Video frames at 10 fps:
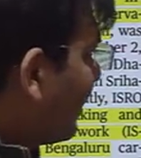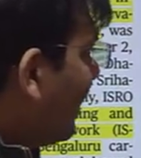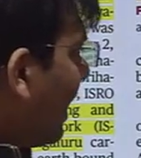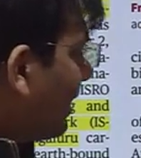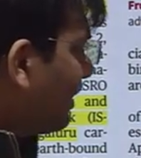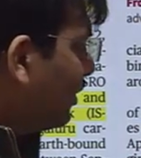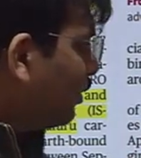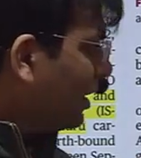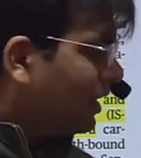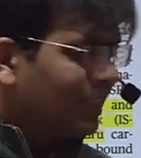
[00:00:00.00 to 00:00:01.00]
that
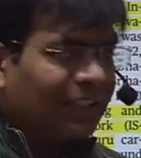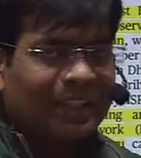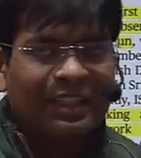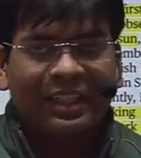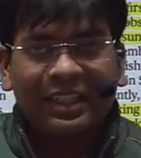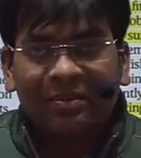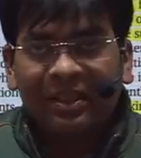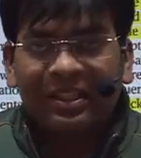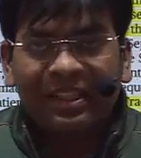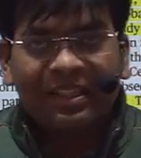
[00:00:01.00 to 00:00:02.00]
it
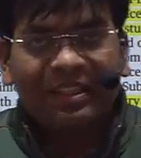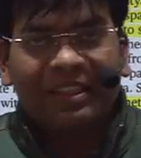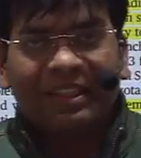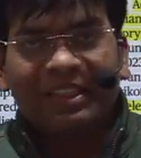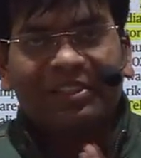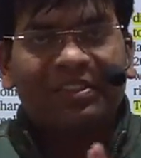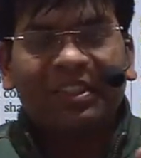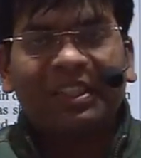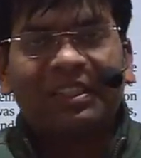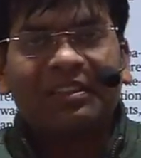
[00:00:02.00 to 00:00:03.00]
will
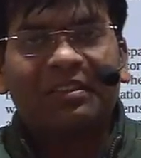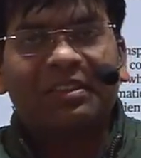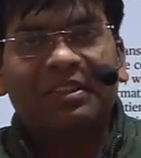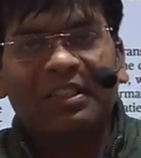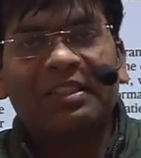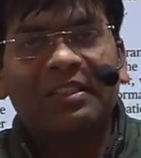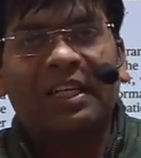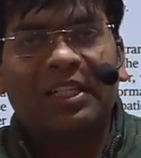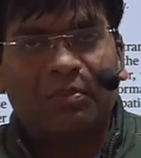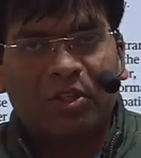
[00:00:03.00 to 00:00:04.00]
study the sun's
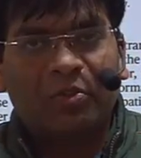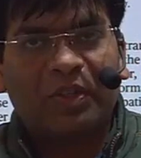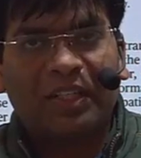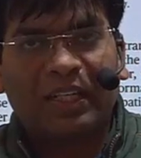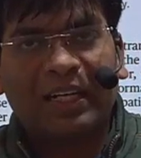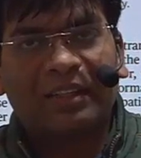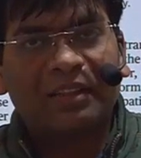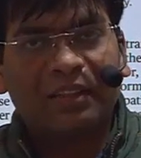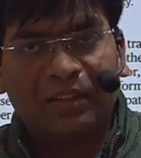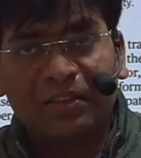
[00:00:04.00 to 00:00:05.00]
atmosphere, like
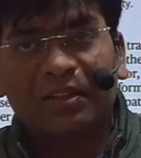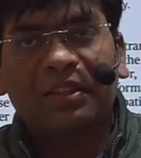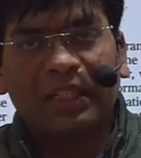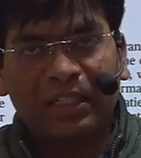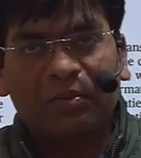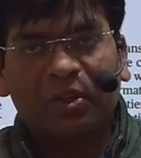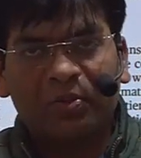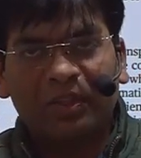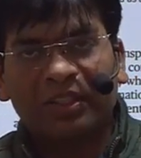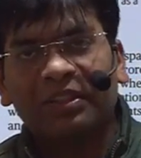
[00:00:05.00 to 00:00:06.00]
the earth
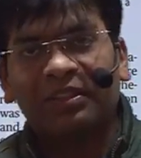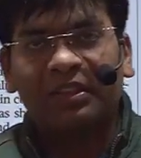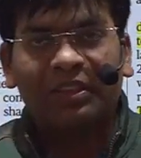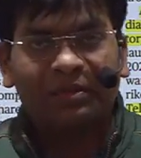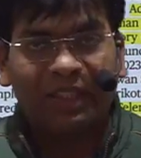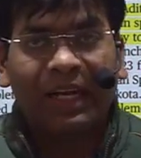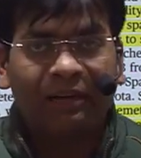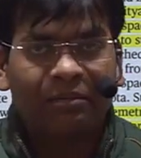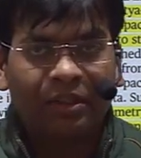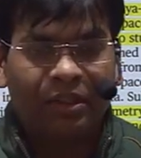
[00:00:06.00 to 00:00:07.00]
atmosphere. Or we
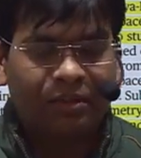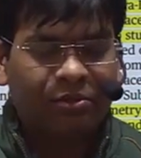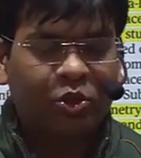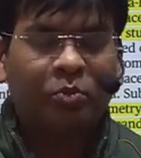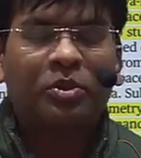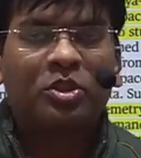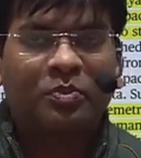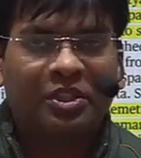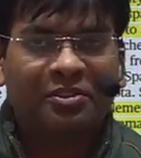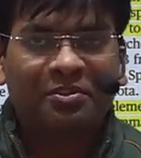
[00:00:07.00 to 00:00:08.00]
have
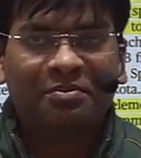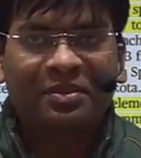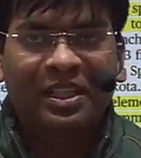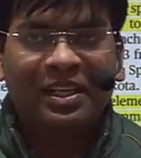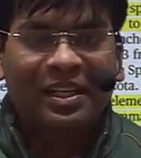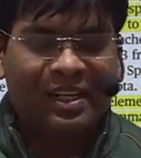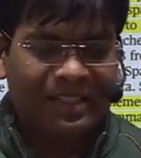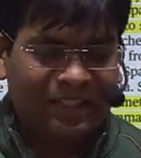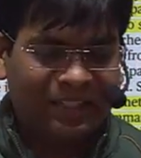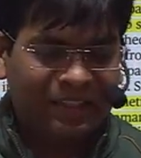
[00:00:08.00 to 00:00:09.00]
troposphere,
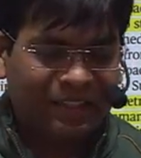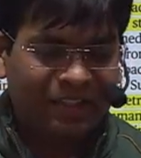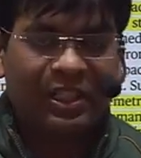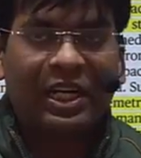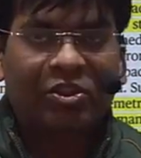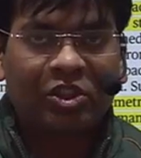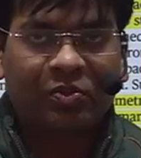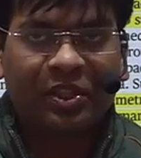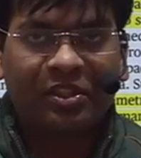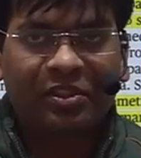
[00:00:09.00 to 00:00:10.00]
and then
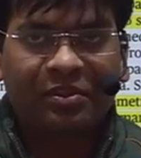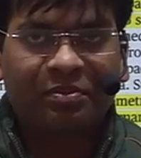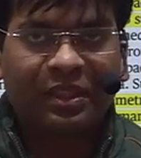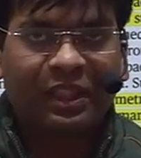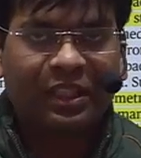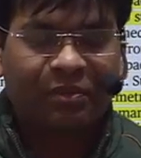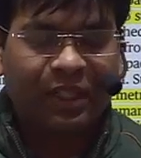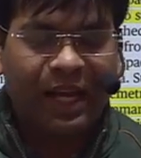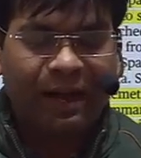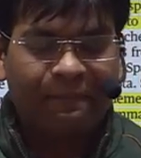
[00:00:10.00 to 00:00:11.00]
stratosphere, then
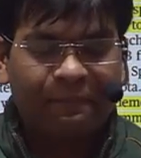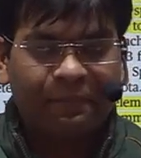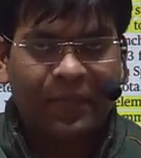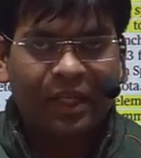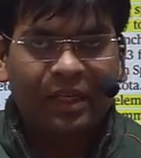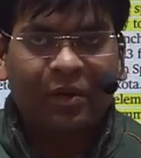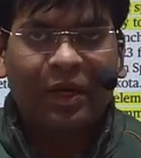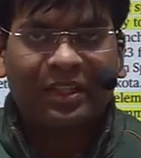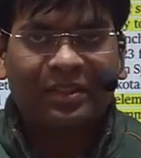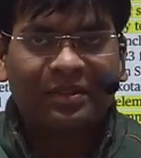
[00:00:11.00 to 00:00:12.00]
we have
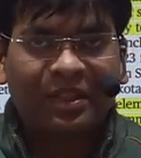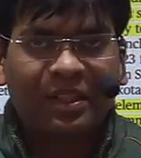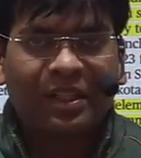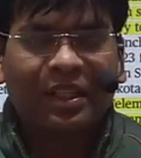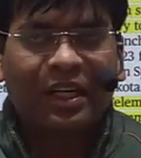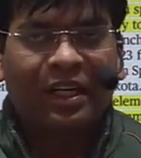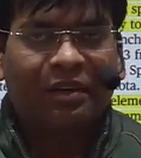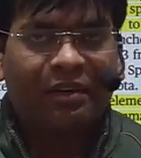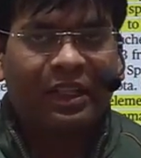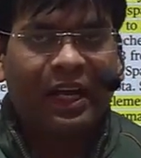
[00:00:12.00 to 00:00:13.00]
what?
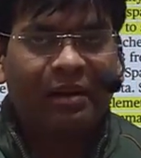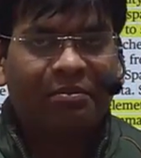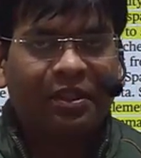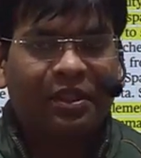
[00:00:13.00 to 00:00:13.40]
We have